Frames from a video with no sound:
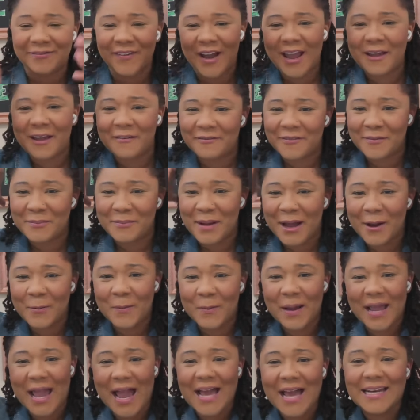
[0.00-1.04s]
fight for my
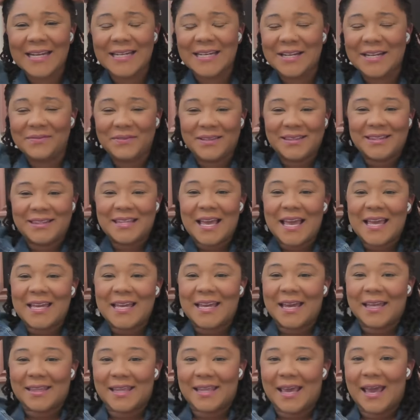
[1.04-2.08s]
way i didn't even think
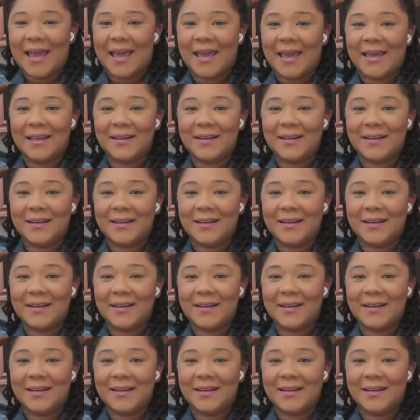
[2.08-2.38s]
of that